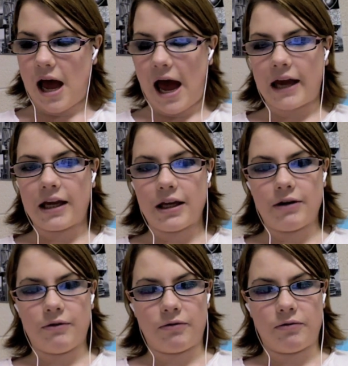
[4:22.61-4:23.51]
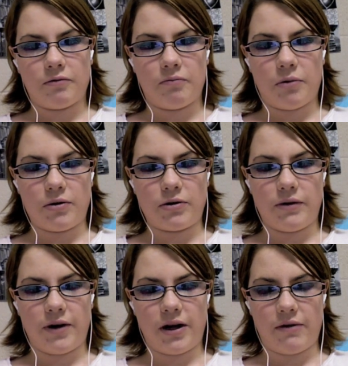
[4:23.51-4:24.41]
I can post a
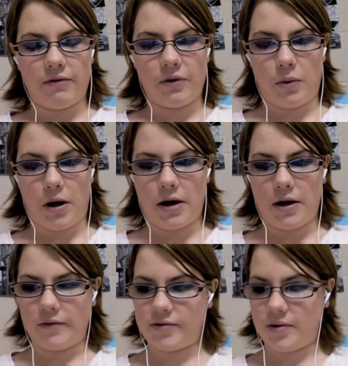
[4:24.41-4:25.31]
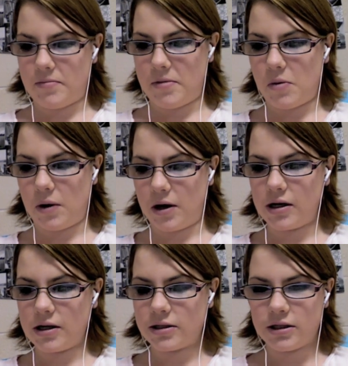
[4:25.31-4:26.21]
video if you want of some of my
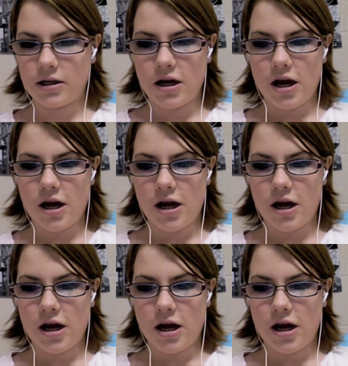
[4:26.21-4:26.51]
works.